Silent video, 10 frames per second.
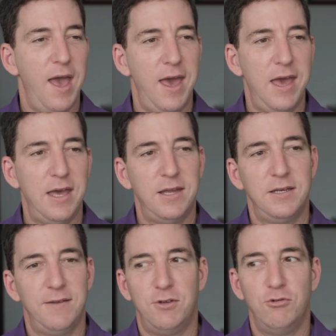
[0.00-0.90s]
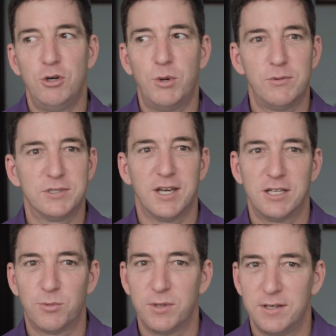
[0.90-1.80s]
And if you knew what it was like
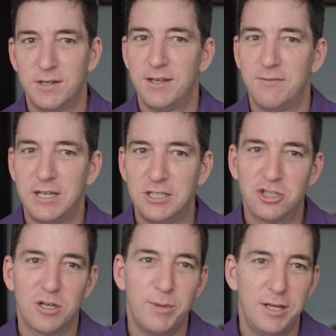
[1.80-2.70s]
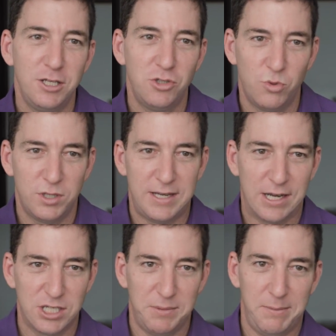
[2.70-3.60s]
to really live in East Germany, you wouldn't
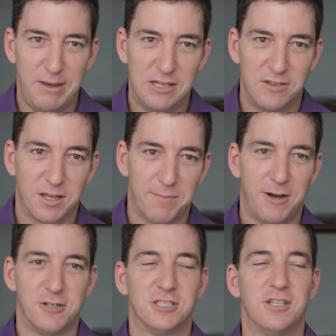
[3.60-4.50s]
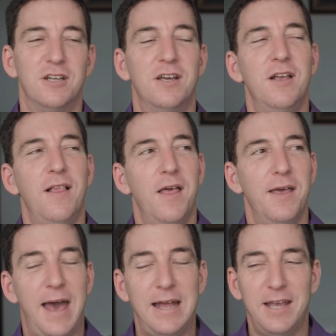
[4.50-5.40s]
actually be making the comparison.
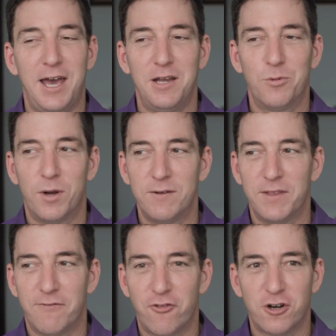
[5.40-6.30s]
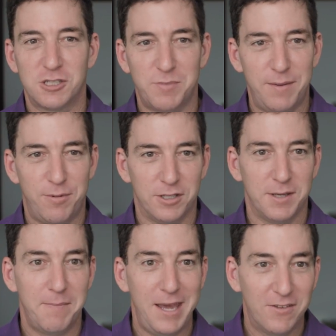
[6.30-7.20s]
And yet, one of the first people
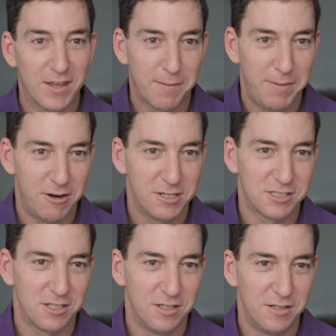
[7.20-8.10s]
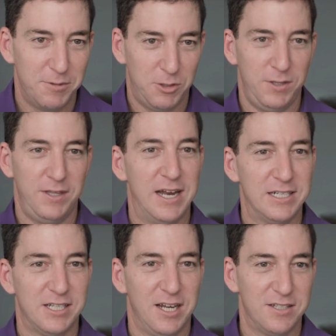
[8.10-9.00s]
to make the comparison between the
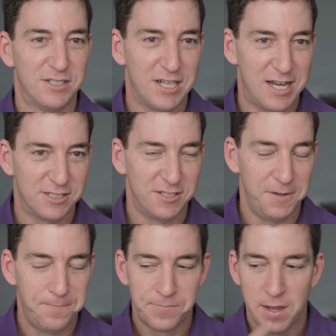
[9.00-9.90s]
NSA and the Stasi